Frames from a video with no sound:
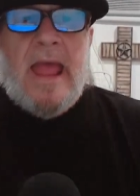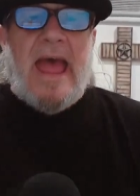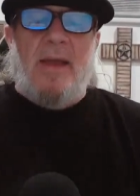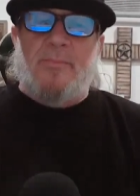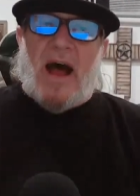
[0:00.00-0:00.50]

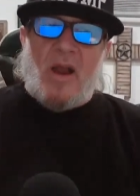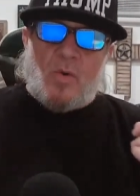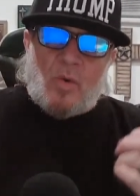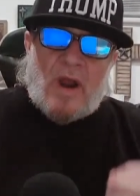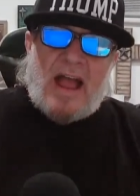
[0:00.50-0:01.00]
And by
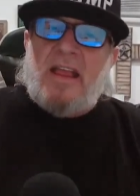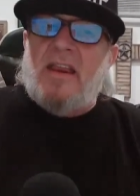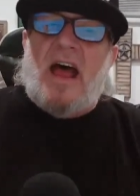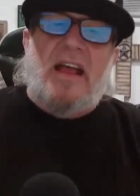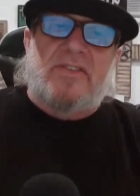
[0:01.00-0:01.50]

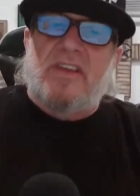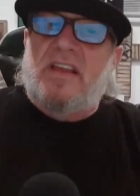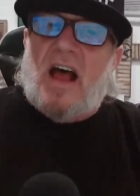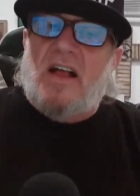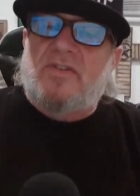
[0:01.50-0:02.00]
recognizing
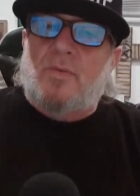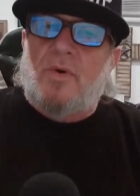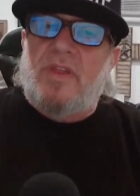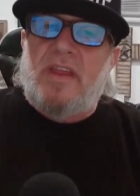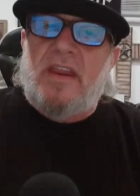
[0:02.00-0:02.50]
God's
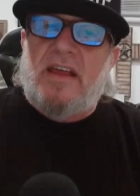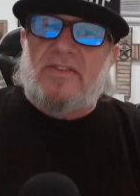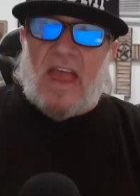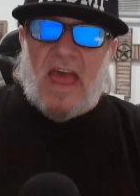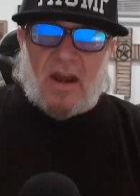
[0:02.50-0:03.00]

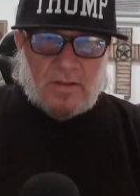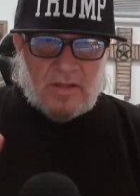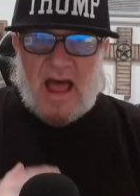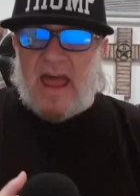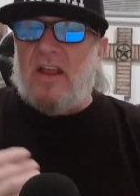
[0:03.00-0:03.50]
worthiness and
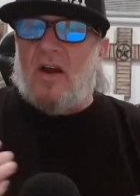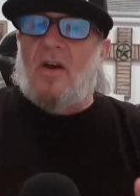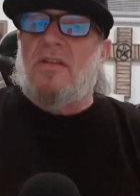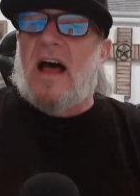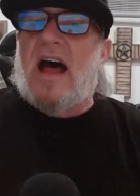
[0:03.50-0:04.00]
aligning
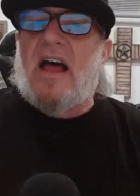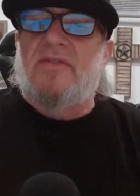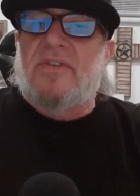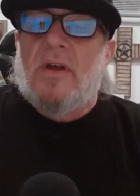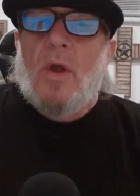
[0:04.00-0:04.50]
our
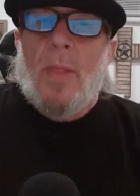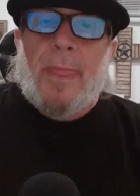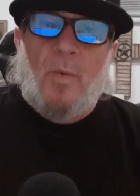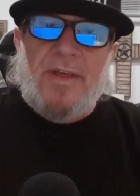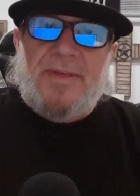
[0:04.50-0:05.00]
lives
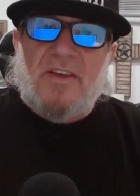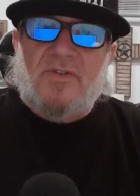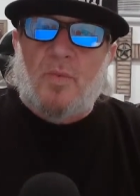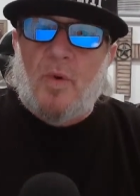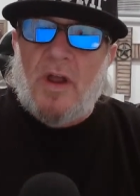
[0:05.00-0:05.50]
with
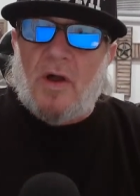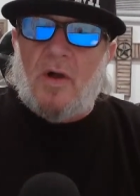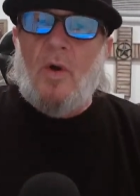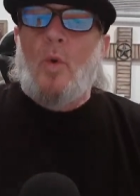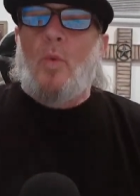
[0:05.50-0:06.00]
His
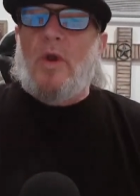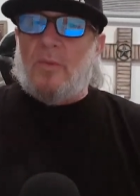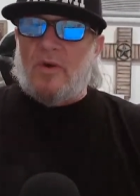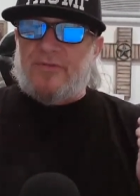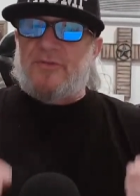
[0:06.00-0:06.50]
will, we
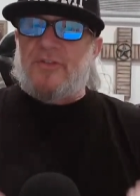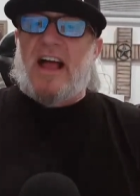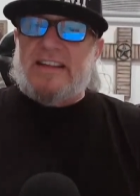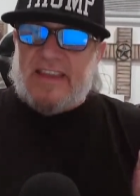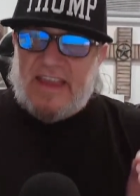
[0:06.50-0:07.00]

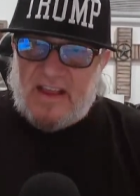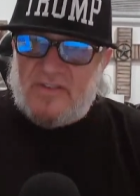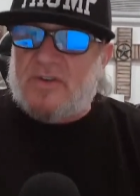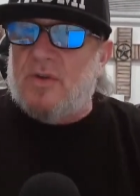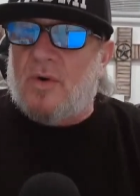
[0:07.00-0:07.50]
reflect
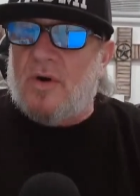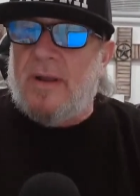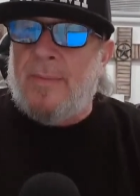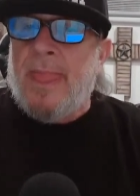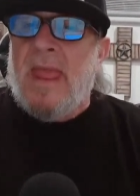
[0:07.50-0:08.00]
His
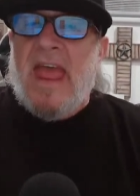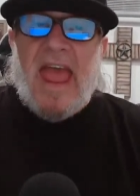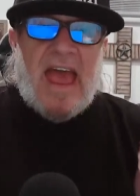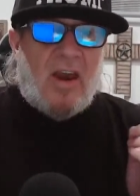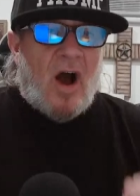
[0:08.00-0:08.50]
glory
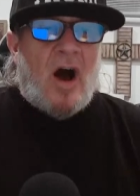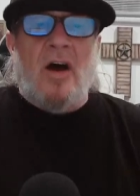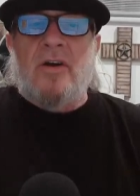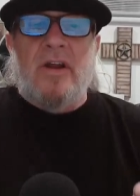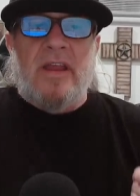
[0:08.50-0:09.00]
and
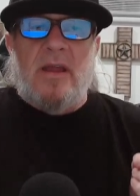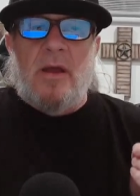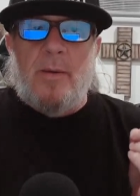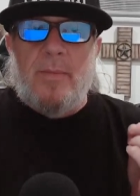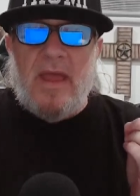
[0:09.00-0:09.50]
honor
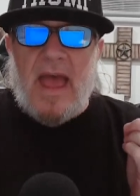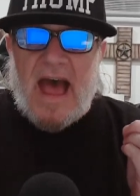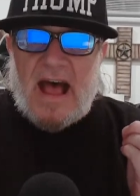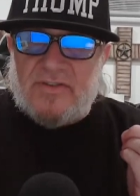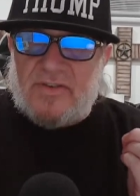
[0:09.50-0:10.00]
Him
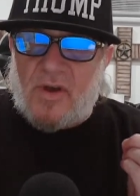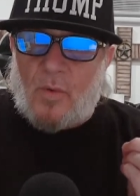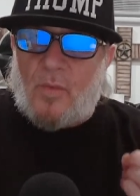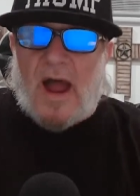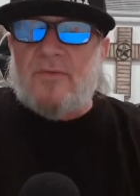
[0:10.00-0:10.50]
as the
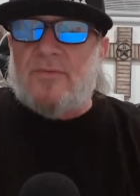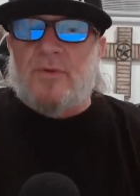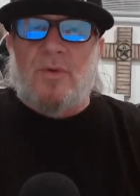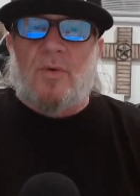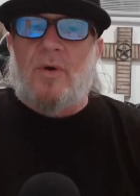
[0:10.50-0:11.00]

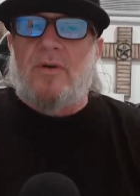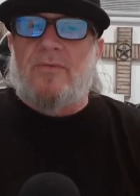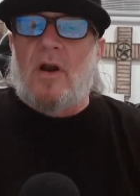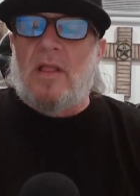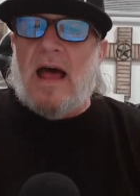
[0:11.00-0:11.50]
rightful Lord of
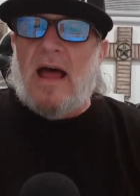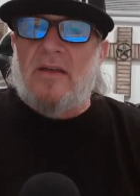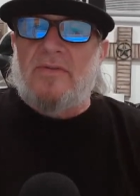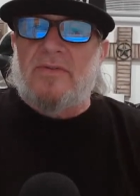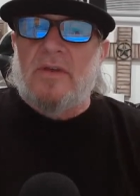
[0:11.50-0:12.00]
our
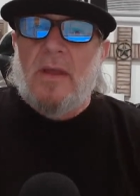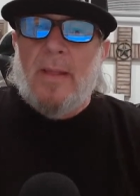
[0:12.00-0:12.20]
lives.